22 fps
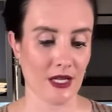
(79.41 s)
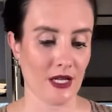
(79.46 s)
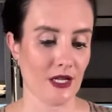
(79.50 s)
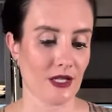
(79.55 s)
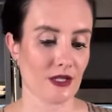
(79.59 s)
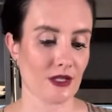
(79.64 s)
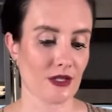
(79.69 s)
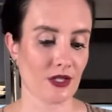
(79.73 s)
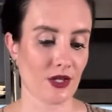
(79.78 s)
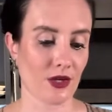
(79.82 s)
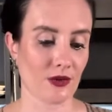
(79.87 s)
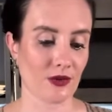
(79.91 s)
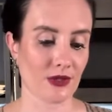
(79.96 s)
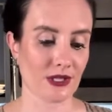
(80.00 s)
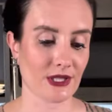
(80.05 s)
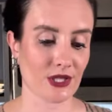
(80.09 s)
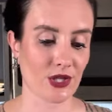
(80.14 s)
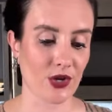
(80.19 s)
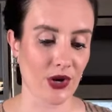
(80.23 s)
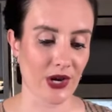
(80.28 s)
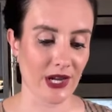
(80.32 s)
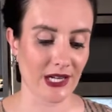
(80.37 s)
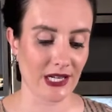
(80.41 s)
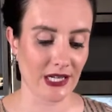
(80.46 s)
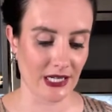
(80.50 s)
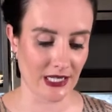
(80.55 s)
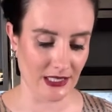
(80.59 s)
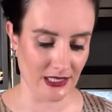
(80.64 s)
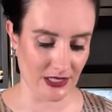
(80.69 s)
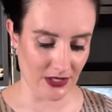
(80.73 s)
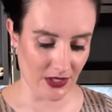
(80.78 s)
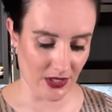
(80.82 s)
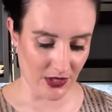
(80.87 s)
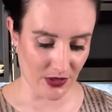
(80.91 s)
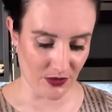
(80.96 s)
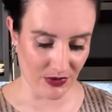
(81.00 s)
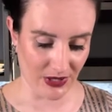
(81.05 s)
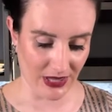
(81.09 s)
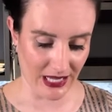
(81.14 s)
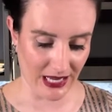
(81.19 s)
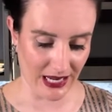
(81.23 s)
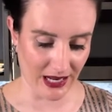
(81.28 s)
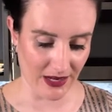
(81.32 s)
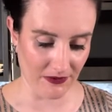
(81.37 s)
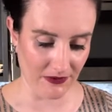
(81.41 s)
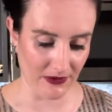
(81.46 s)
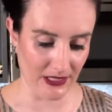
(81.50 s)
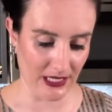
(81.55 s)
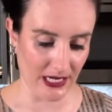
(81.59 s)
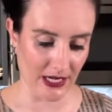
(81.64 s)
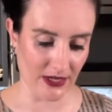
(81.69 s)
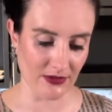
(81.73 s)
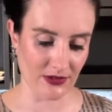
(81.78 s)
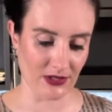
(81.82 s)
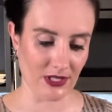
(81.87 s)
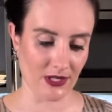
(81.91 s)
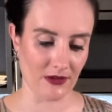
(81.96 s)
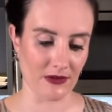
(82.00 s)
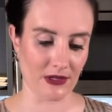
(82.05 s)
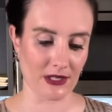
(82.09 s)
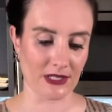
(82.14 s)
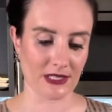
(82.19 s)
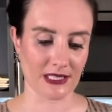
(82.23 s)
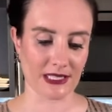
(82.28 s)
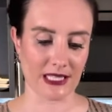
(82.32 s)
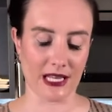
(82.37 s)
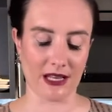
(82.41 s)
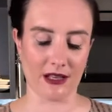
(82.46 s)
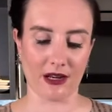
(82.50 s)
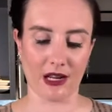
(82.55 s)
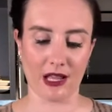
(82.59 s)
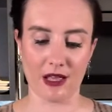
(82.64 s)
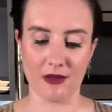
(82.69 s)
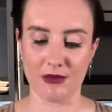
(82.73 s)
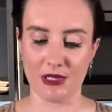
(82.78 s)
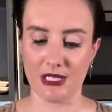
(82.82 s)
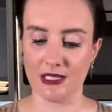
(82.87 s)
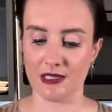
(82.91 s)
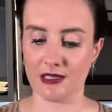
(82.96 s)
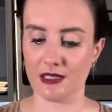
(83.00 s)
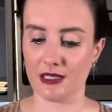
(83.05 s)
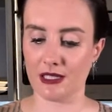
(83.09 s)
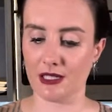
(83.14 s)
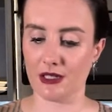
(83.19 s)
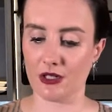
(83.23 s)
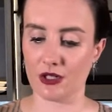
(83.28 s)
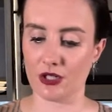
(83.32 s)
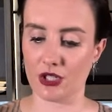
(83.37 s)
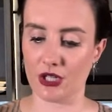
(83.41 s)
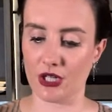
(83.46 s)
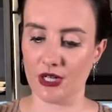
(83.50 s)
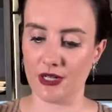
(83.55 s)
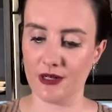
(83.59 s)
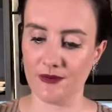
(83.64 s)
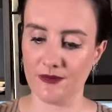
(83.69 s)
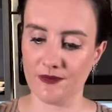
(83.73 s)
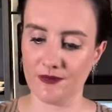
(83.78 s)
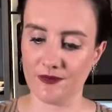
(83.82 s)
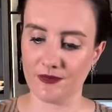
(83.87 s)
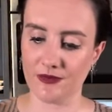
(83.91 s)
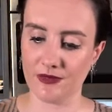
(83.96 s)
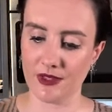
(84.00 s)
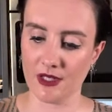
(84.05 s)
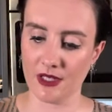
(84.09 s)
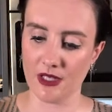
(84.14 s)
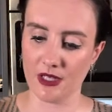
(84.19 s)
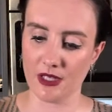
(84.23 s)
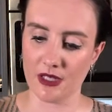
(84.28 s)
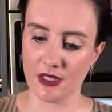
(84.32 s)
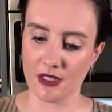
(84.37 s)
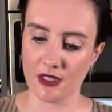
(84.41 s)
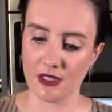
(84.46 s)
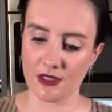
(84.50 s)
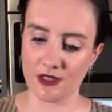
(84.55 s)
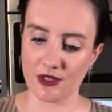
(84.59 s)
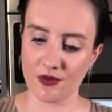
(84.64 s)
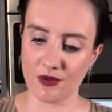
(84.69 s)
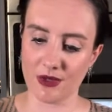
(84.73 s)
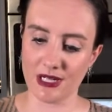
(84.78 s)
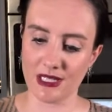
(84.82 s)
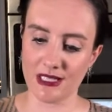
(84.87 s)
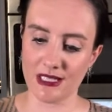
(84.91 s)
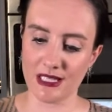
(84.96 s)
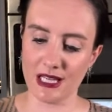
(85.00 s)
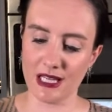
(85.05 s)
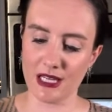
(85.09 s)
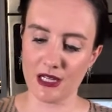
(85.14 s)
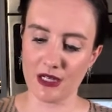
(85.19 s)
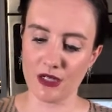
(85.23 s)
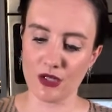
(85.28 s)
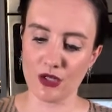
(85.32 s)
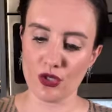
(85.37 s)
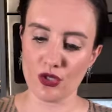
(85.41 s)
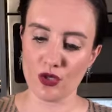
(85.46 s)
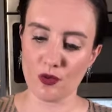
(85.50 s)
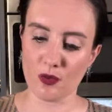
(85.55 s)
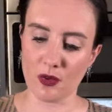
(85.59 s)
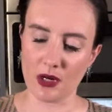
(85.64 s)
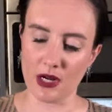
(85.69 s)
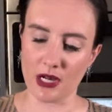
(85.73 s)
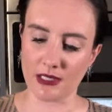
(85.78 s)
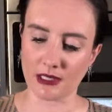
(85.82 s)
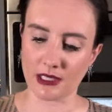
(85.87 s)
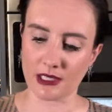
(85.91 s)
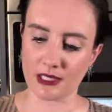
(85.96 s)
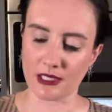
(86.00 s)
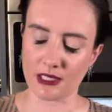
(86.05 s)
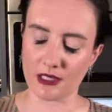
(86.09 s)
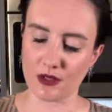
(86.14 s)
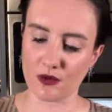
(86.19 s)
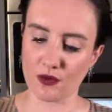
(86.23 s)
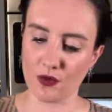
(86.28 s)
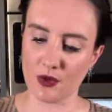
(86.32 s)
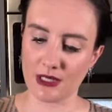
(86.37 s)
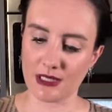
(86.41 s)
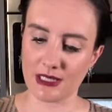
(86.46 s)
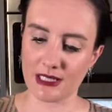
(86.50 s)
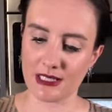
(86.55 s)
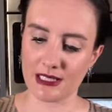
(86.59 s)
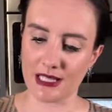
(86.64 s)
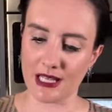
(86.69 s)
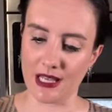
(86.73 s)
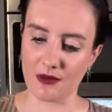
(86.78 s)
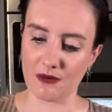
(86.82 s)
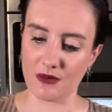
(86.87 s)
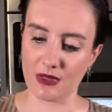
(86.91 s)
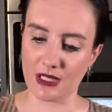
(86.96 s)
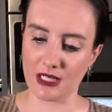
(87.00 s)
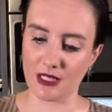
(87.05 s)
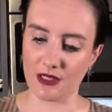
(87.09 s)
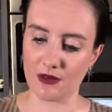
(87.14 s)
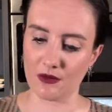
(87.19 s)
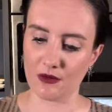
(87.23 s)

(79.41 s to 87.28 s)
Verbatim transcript: So let's go ahead and get started with half an ounce of our Saint-Rémy Signature. So when I say new processes, what does that mean?